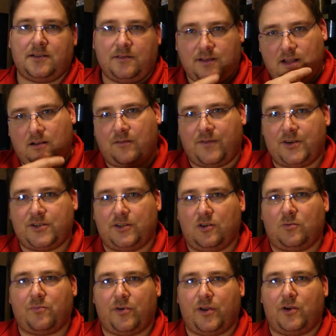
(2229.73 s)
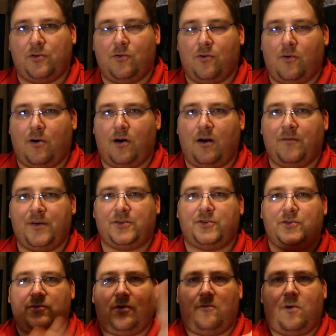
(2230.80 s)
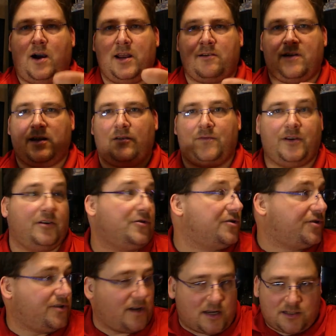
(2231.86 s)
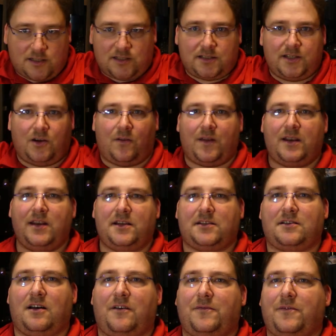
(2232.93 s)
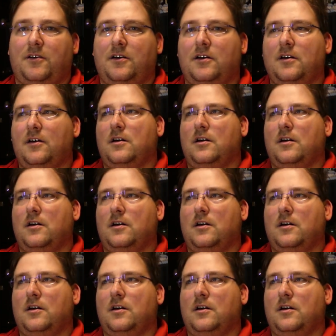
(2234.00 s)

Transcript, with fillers: So that'll eventually look pretty cool. I'll eventually do a wider angle video just so you guys can see all that neat stuff.